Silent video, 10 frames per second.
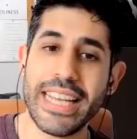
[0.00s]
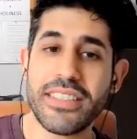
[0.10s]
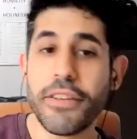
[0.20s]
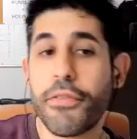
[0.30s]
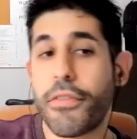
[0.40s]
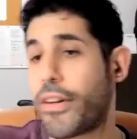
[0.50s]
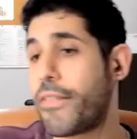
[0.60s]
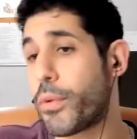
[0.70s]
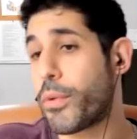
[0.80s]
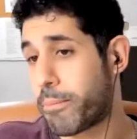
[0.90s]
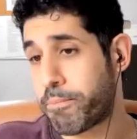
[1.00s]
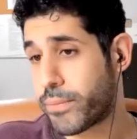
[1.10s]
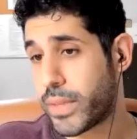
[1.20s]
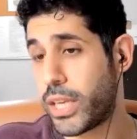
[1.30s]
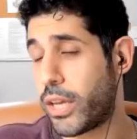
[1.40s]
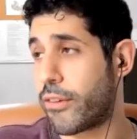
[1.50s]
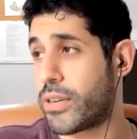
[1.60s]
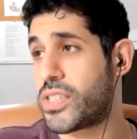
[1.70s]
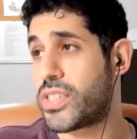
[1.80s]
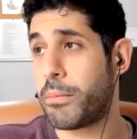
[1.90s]
different for everyone. You know, there are
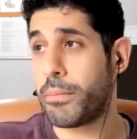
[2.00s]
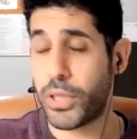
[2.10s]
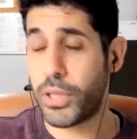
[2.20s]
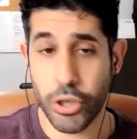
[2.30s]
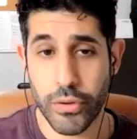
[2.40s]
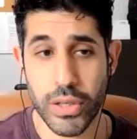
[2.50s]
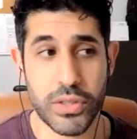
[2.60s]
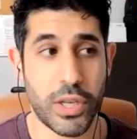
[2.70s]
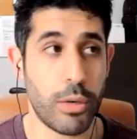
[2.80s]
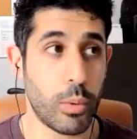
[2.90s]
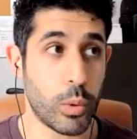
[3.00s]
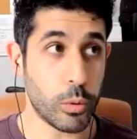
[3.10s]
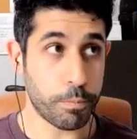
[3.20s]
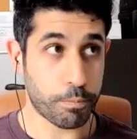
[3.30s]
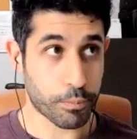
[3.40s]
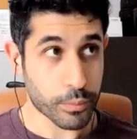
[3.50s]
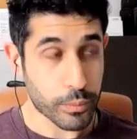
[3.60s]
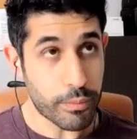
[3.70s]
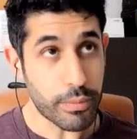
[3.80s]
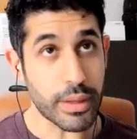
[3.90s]
some curates who will
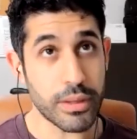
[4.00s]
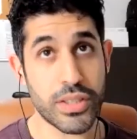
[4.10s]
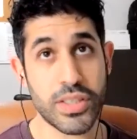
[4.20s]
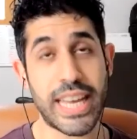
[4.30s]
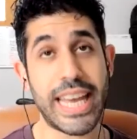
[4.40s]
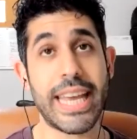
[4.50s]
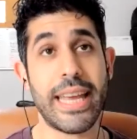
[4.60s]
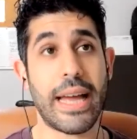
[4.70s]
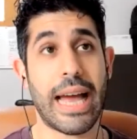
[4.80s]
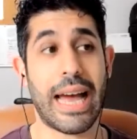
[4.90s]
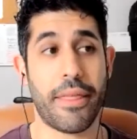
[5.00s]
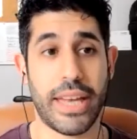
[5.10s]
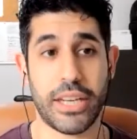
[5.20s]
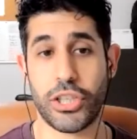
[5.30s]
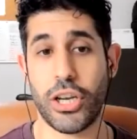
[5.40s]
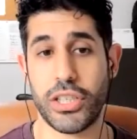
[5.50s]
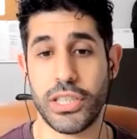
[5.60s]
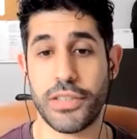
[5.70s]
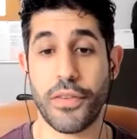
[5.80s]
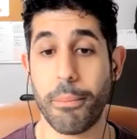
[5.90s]
stay at their
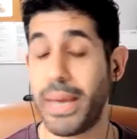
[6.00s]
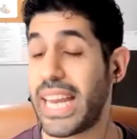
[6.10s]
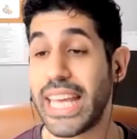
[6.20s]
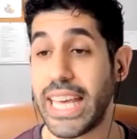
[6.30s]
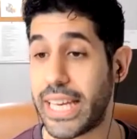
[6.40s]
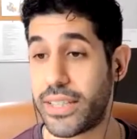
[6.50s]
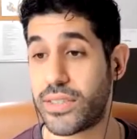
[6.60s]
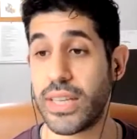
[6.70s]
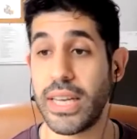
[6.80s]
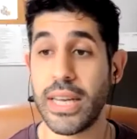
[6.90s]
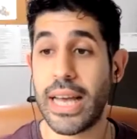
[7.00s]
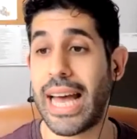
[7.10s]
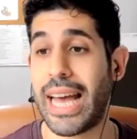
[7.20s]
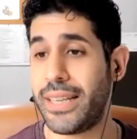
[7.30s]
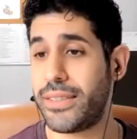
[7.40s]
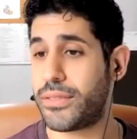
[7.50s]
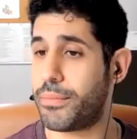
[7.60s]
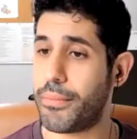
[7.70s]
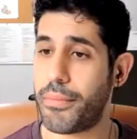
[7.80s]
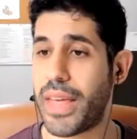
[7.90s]
churches for many years and
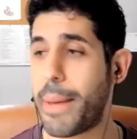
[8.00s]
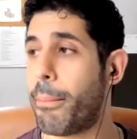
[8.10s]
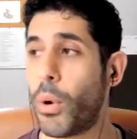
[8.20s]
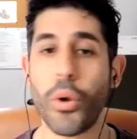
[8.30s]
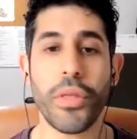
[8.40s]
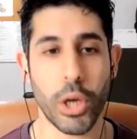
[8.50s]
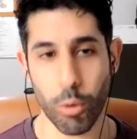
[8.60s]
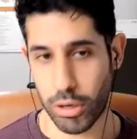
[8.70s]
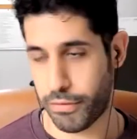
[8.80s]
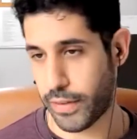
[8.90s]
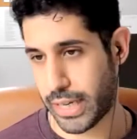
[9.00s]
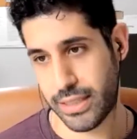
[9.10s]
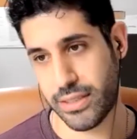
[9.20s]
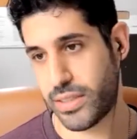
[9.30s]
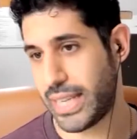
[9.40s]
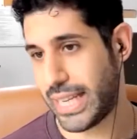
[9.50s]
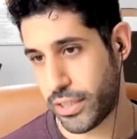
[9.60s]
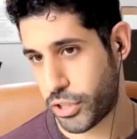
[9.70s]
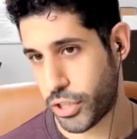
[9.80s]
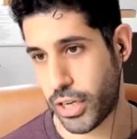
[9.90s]
they're more than qualified to lead a
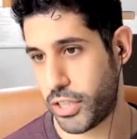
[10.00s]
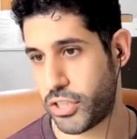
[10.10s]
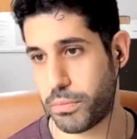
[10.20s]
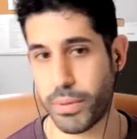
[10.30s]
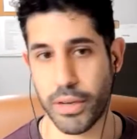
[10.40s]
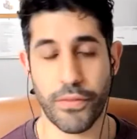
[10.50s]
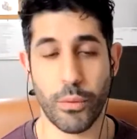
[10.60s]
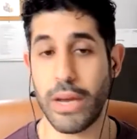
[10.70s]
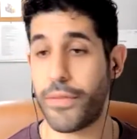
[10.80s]
church, but for whatever